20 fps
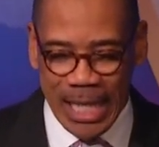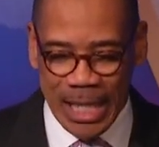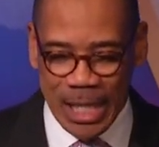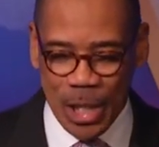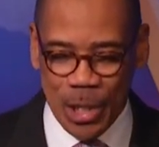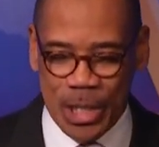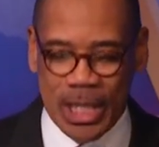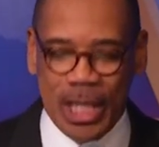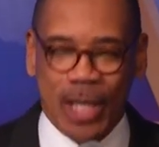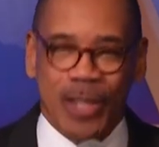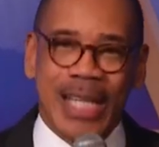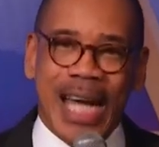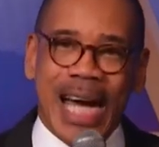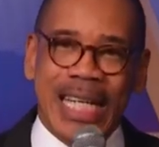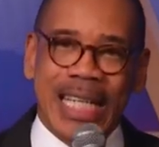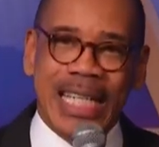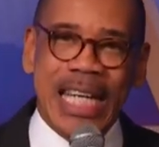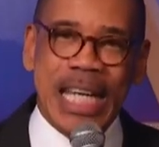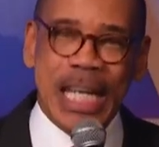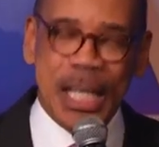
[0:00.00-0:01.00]
you shall
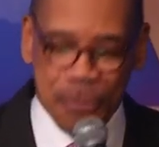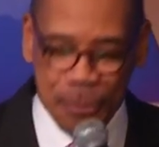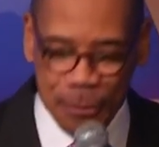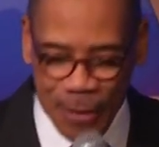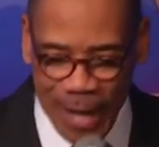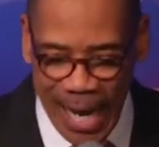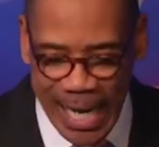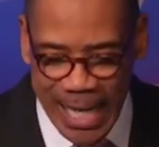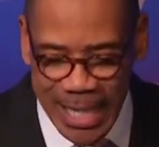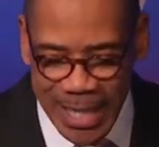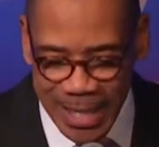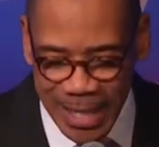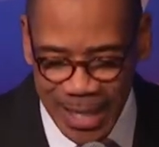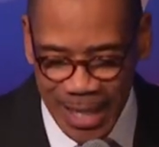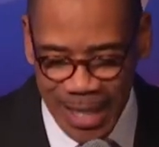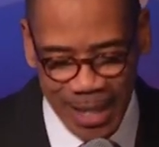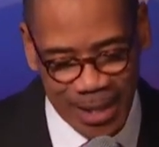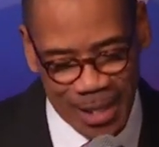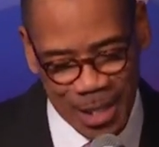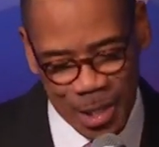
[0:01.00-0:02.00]
not need fight
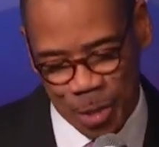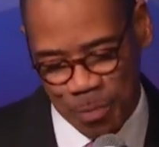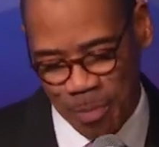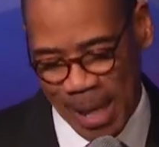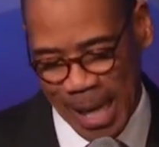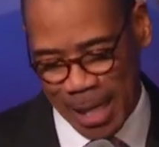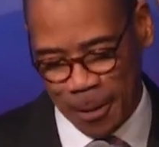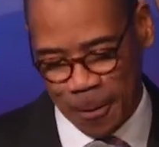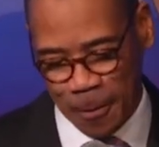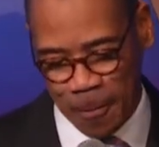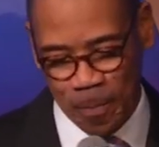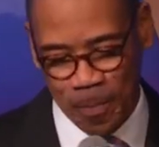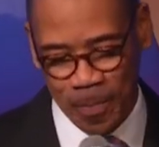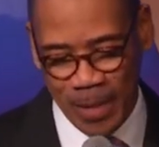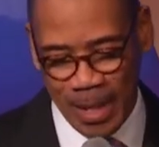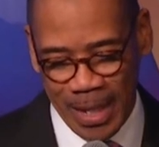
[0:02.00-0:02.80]
in this battle.